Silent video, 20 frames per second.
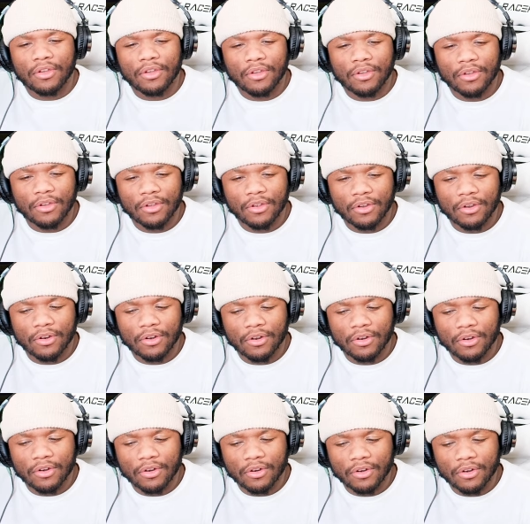
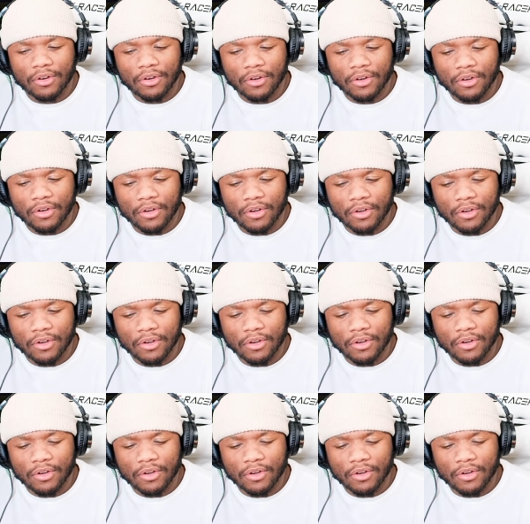Nothing is said.